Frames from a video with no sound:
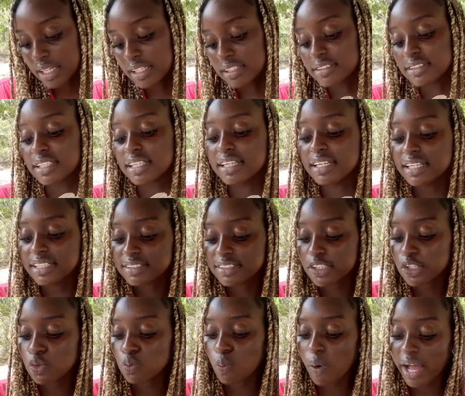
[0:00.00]
The
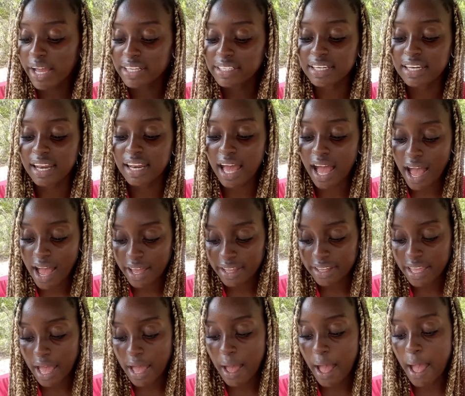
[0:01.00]
little white lie
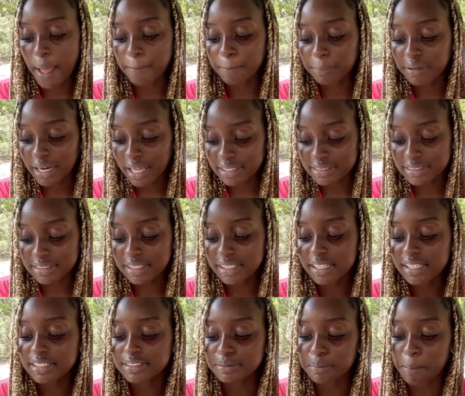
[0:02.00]
I planted in
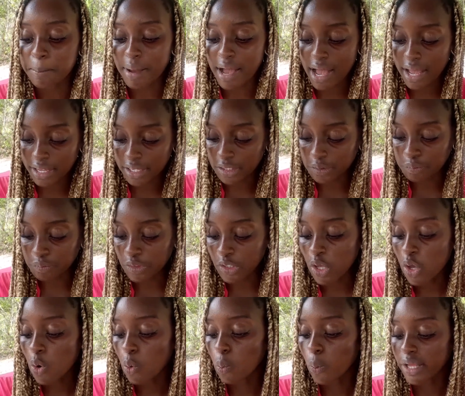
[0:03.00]
his mind
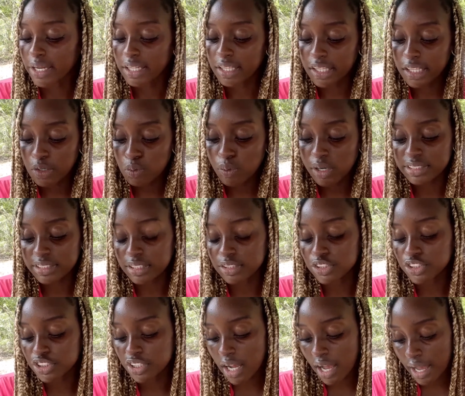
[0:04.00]
when he was a
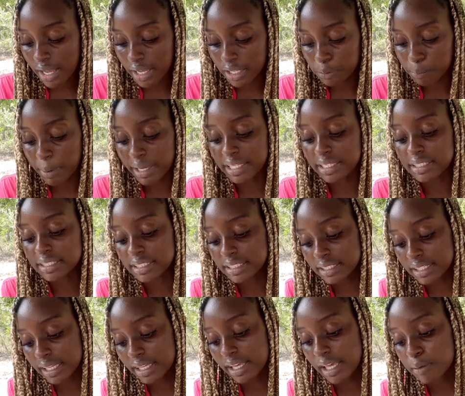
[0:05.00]
child by
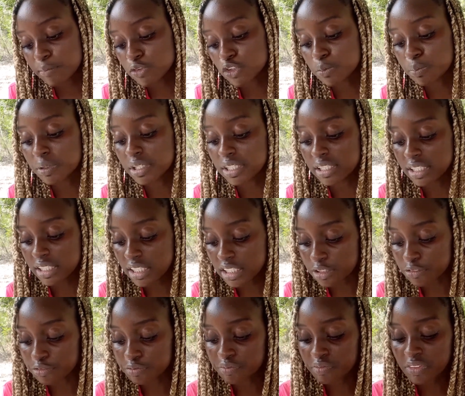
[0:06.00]
leading him to believe